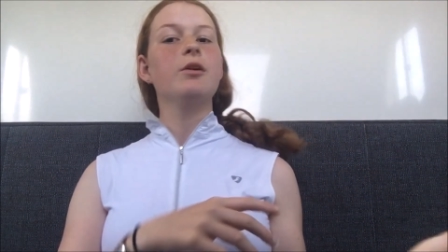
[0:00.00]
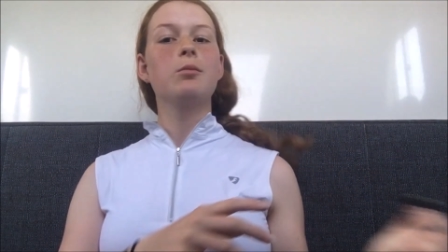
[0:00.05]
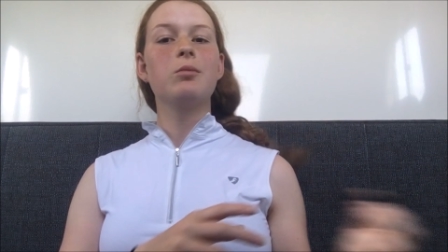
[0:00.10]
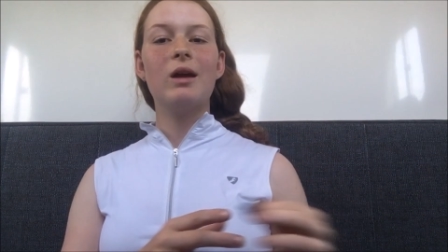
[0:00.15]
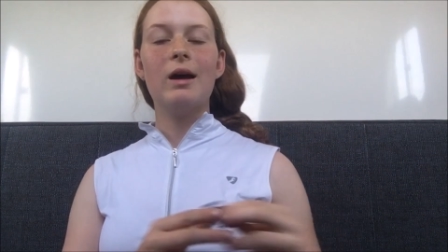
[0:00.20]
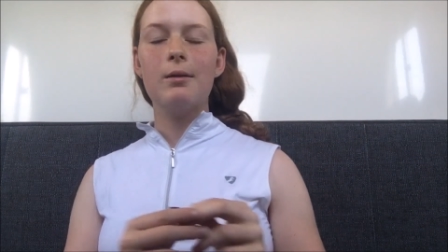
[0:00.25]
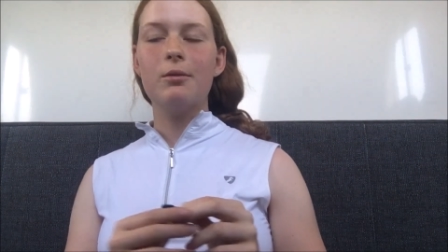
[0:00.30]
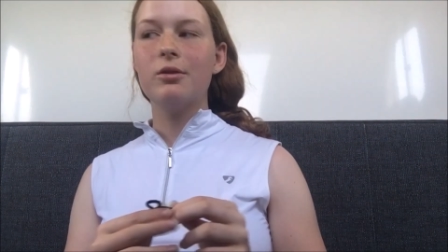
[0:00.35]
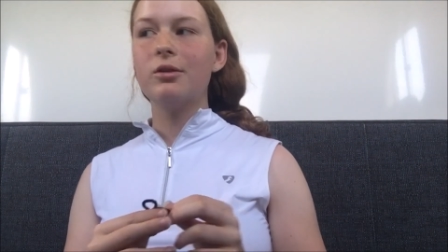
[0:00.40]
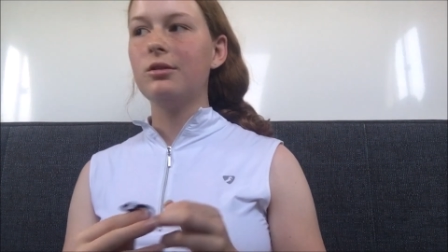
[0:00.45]

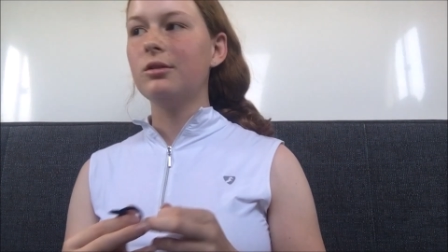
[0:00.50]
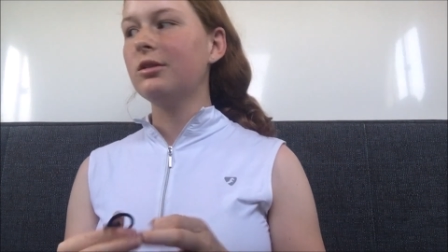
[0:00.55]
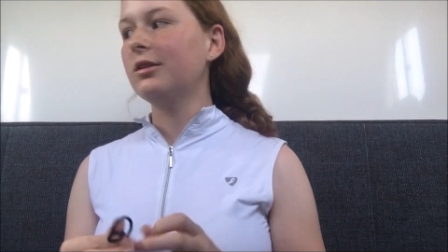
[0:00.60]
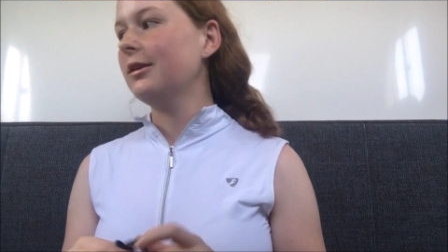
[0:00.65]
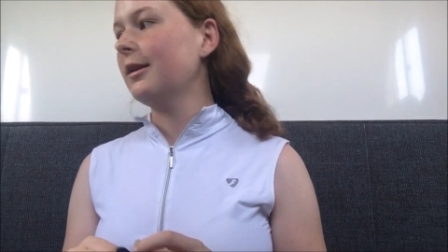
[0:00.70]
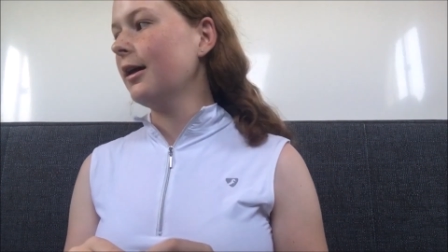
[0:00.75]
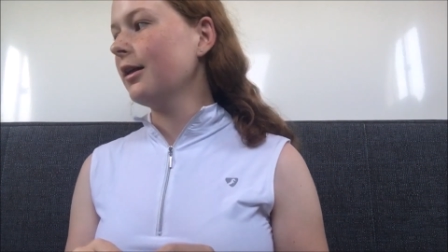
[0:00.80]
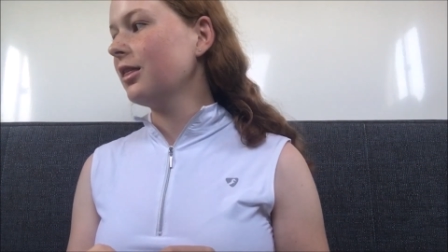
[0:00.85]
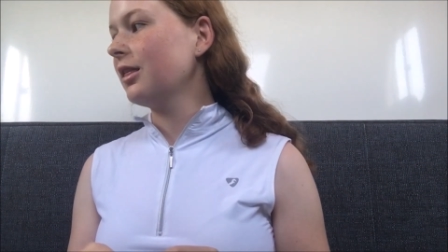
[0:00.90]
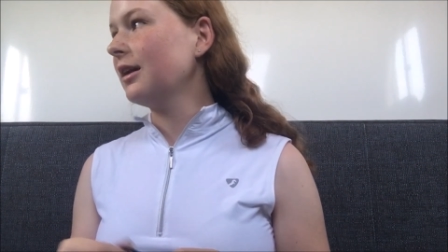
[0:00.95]
filmed absolutely
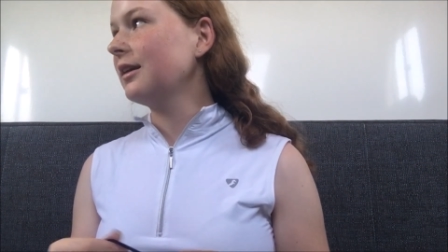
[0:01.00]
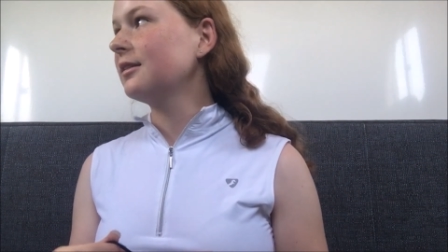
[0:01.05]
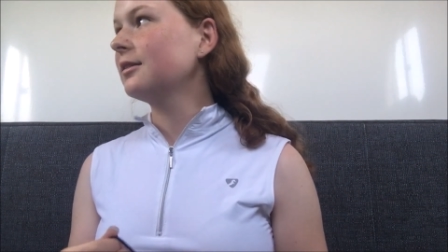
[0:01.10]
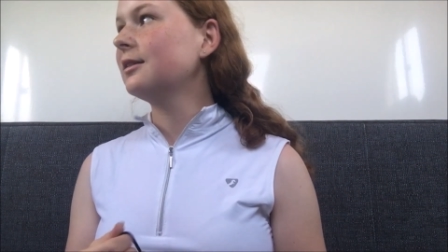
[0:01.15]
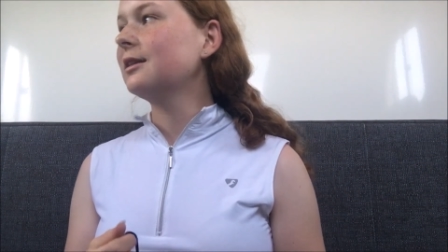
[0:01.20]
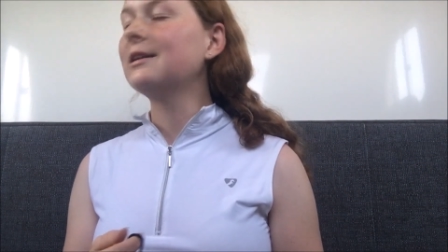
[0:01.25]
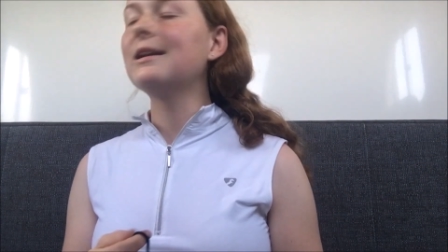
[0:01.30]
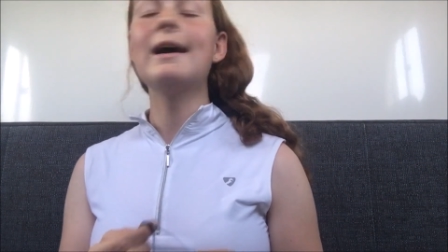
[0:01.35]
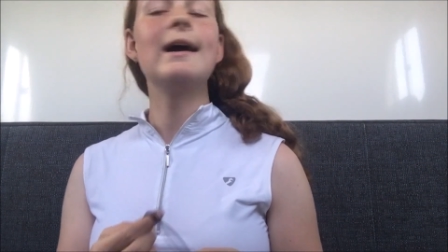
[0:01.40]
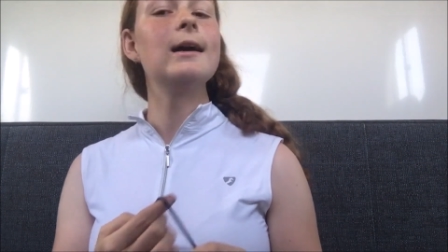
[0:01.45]

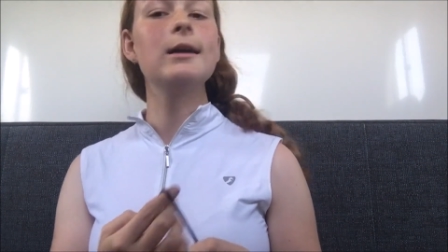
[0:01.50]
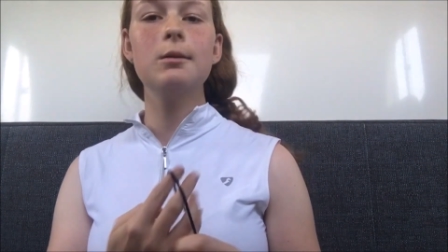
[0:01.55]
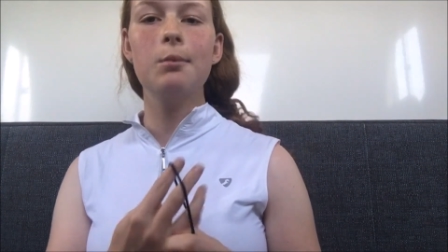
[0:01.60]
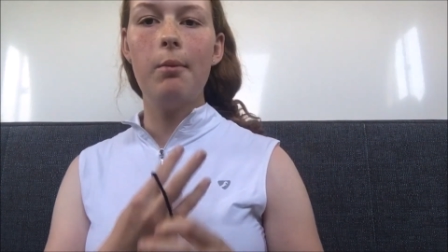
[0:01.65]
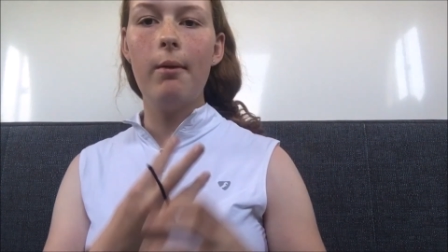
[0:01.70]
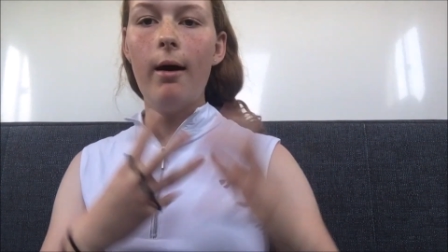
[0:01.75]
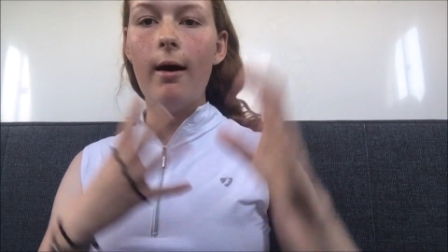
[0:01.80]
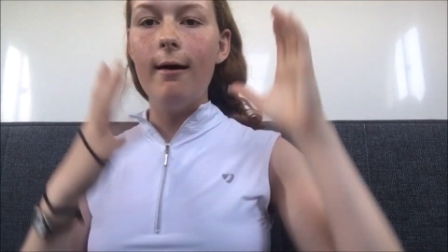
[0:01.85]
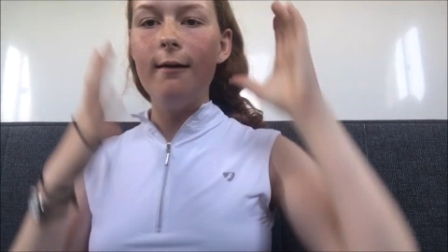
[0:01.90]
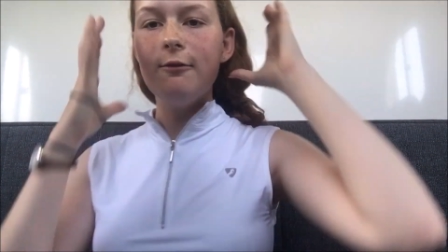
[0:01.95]
nothing today
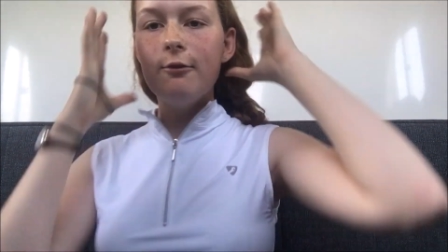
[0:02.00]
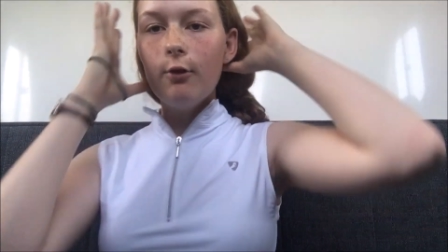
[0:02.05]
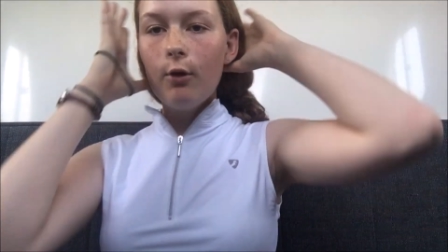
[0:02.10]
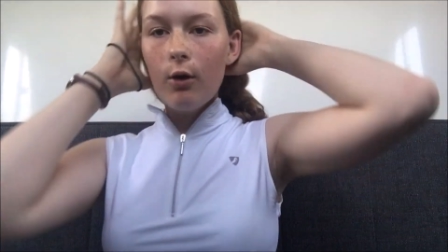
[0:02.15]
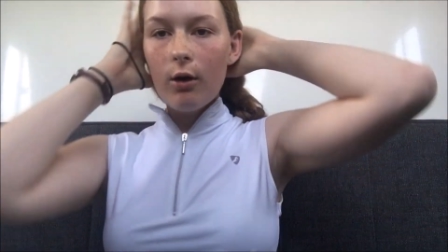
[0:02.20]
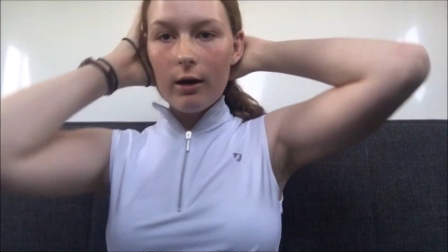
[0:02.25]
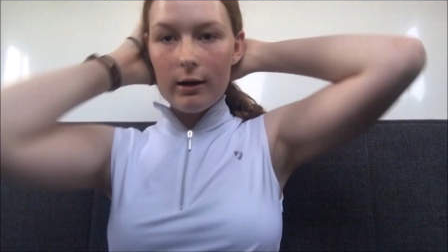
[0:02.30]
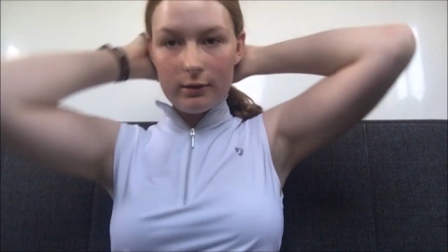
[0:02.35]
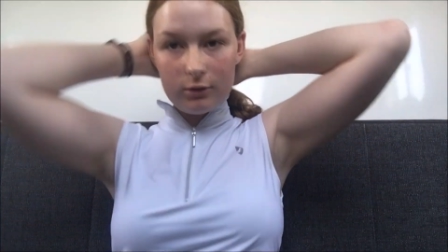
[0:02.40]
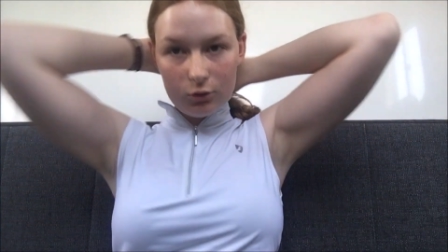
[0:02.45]
but I
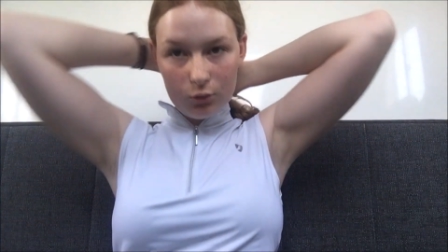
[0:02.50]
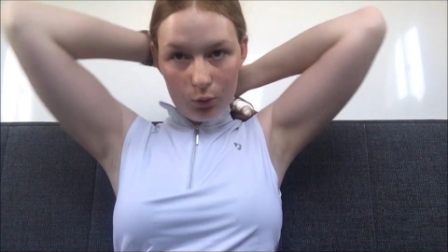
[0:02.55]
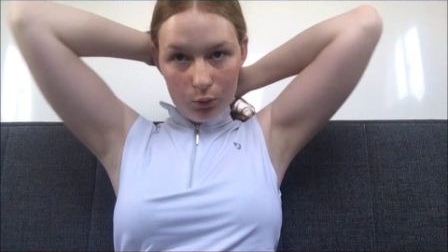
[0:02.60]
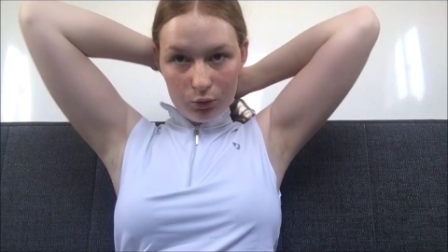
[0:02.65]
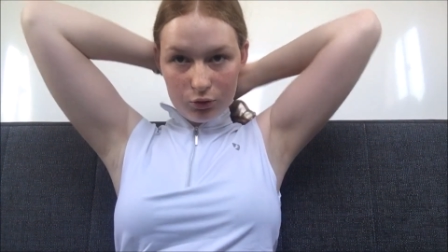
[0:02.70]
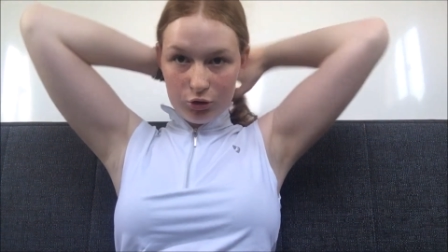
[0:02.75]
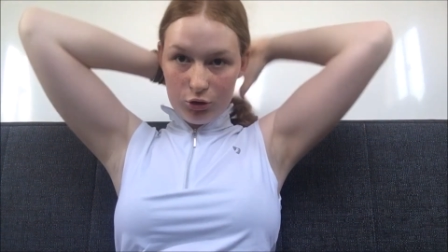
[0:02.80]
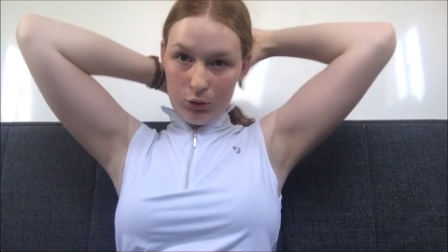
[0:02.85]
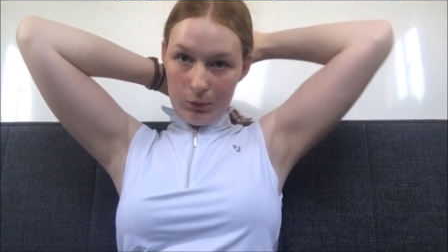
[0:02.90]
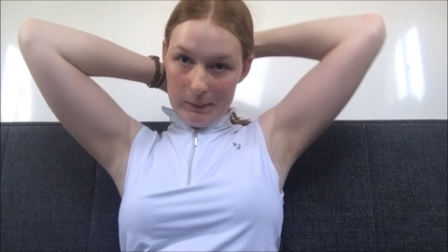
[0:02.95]
thought I'd
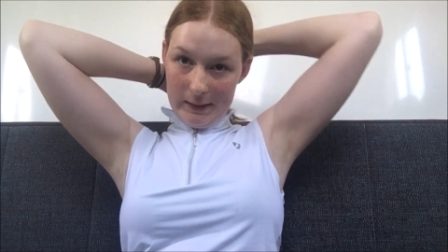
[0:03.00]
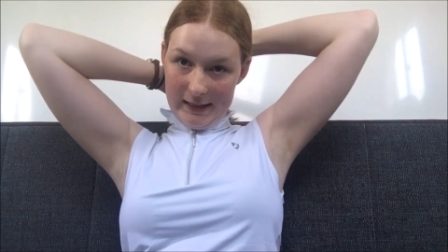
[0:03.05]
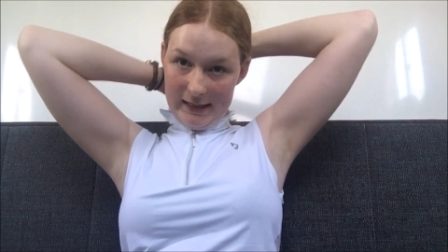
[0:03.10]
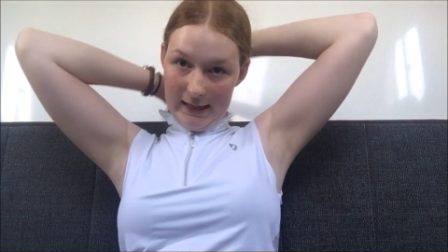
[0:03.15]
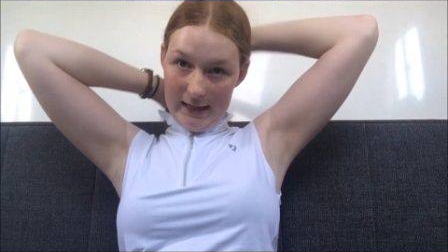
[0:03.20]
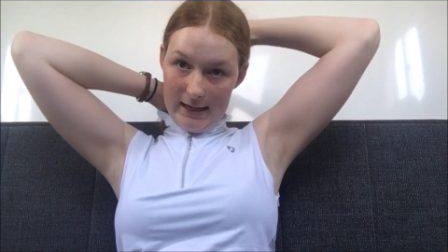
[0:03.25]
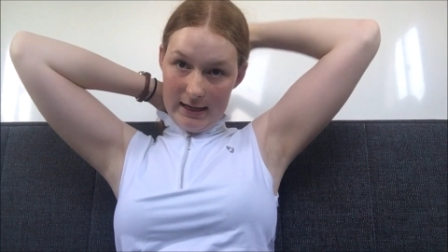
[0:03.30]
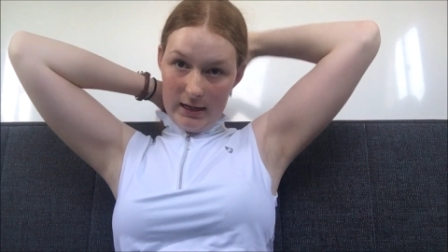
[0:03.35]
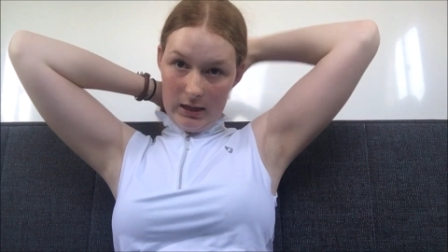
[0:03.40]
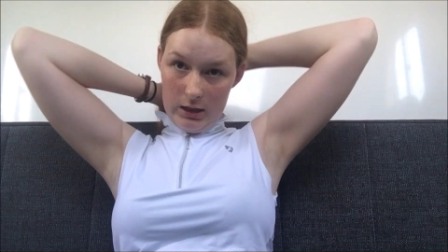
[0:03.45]
talk to you
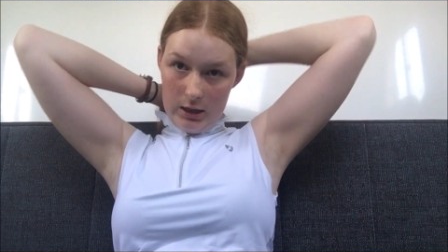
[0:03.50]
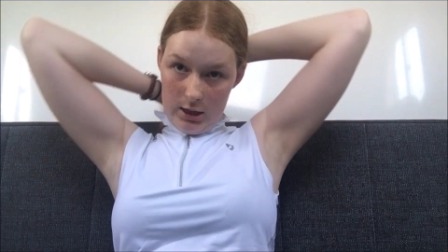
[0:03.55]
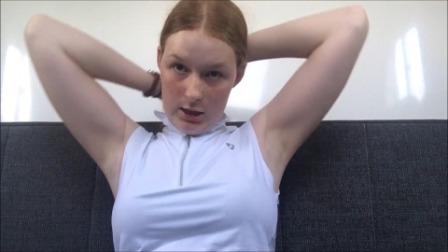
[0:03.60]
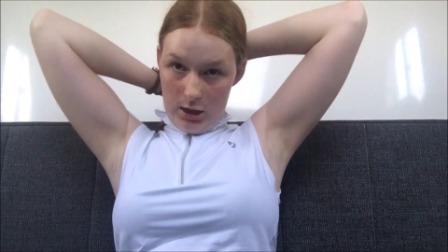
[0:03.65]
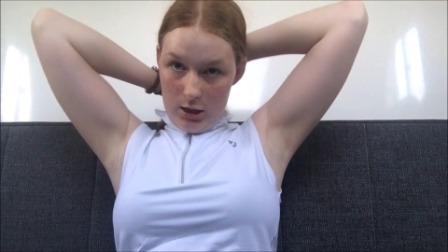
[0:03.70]
quickly